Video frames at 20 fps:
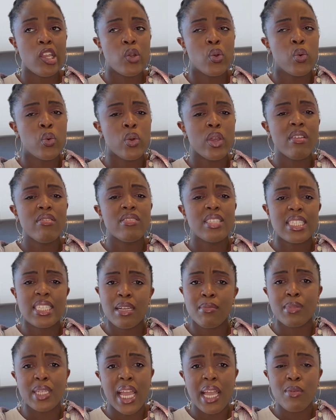who even
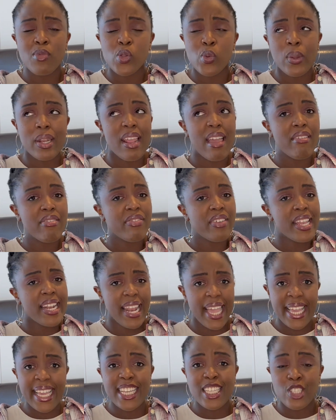sometimes when I feel
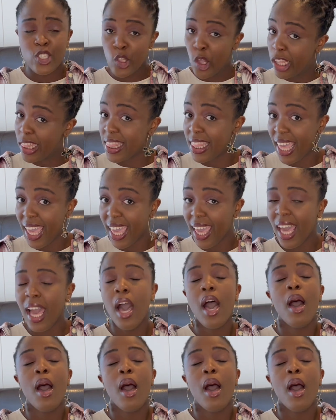like is not there,